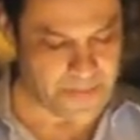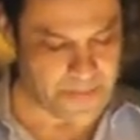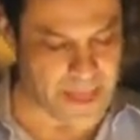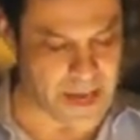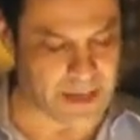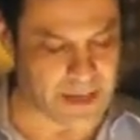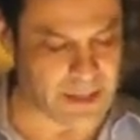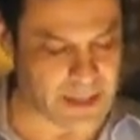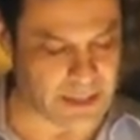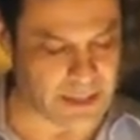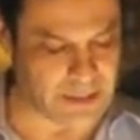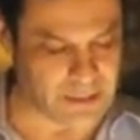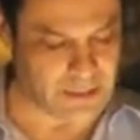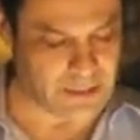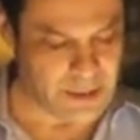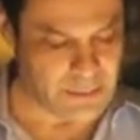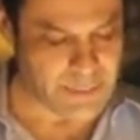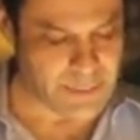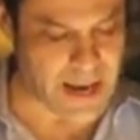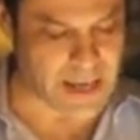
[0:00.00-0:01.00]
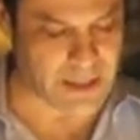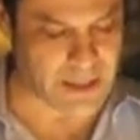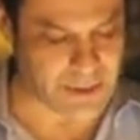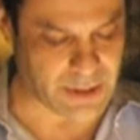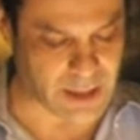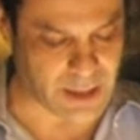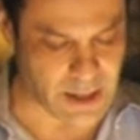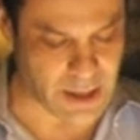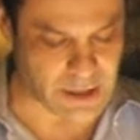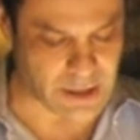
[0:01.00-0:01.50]
That night, back in
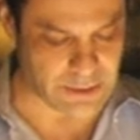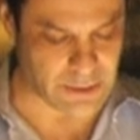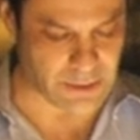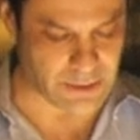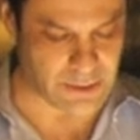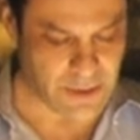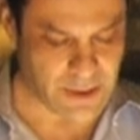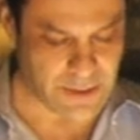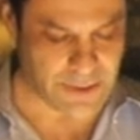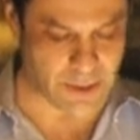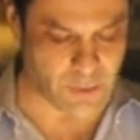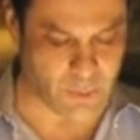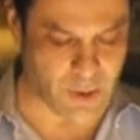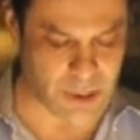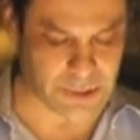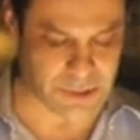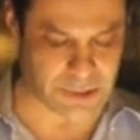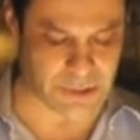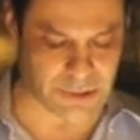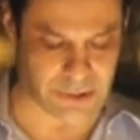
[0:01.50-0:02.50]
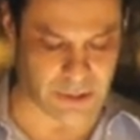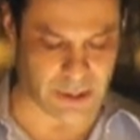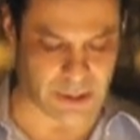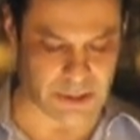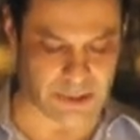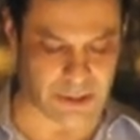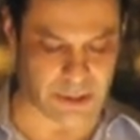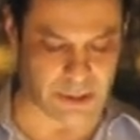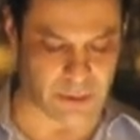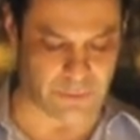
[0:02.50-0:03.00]
the condo, they watched the
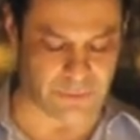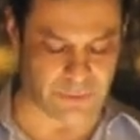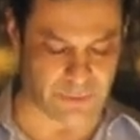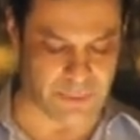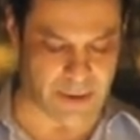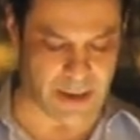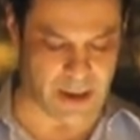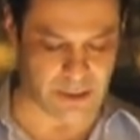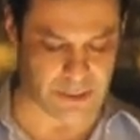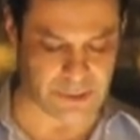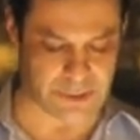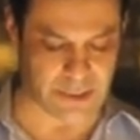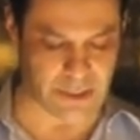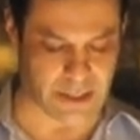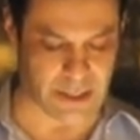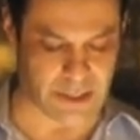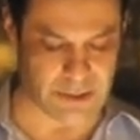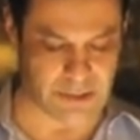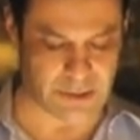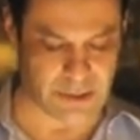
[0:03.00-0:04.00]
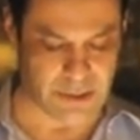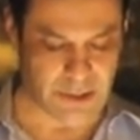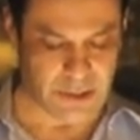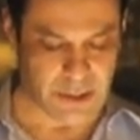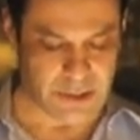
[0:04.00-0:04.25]
sunset over the Palisades.